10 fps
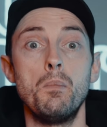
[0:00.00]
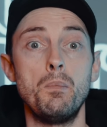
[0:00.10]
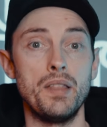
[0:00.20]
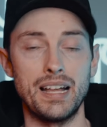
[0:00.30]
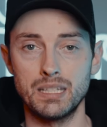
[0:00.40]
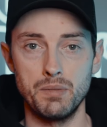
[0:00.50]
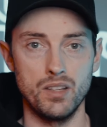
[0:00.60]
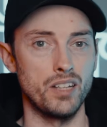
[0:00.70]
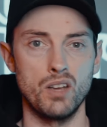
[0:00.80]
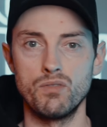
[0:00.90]
But that's something
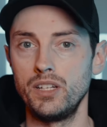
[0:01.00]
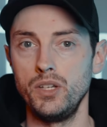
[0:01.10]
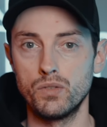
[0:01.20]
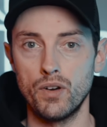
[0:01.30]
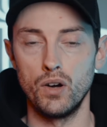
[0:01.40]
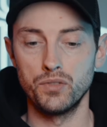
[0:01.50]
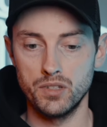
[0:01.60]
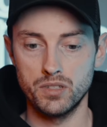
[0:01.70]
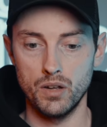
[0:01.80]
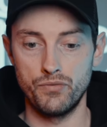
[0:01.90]
that I don't really use very
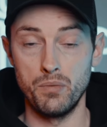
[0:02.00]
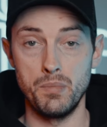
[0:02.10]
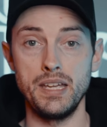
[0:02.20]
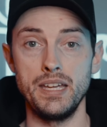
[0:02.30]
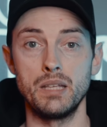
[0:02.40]
often. So for me,